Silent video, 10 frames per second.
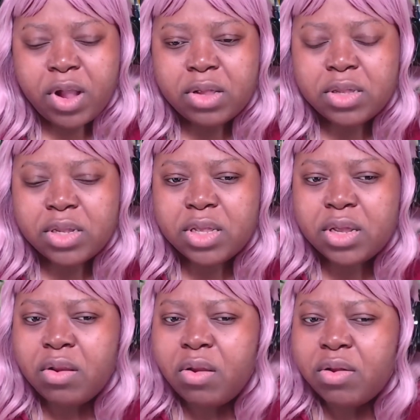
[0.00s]
Did
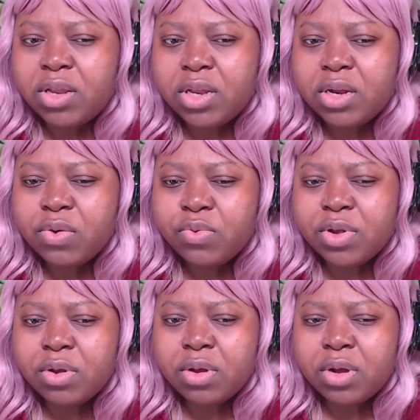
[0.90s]
he lose
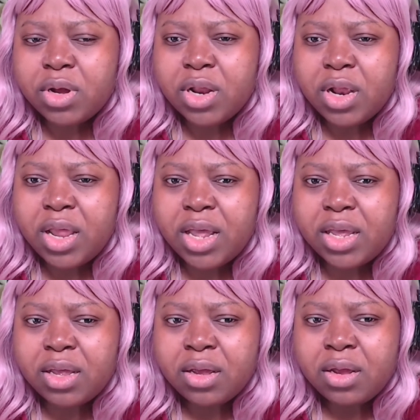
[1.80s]
a
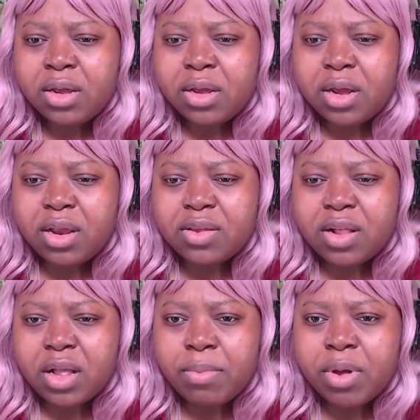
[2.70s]
leg? And it's
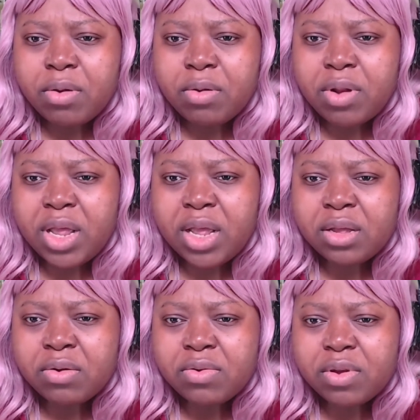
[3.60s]
like a metal
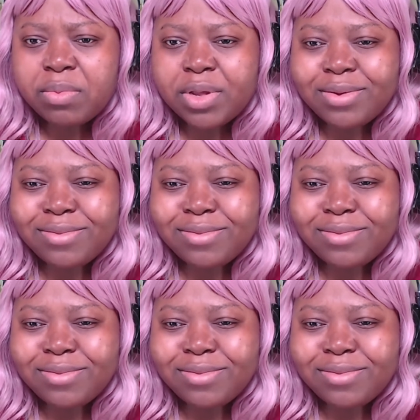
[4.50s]
leg or something.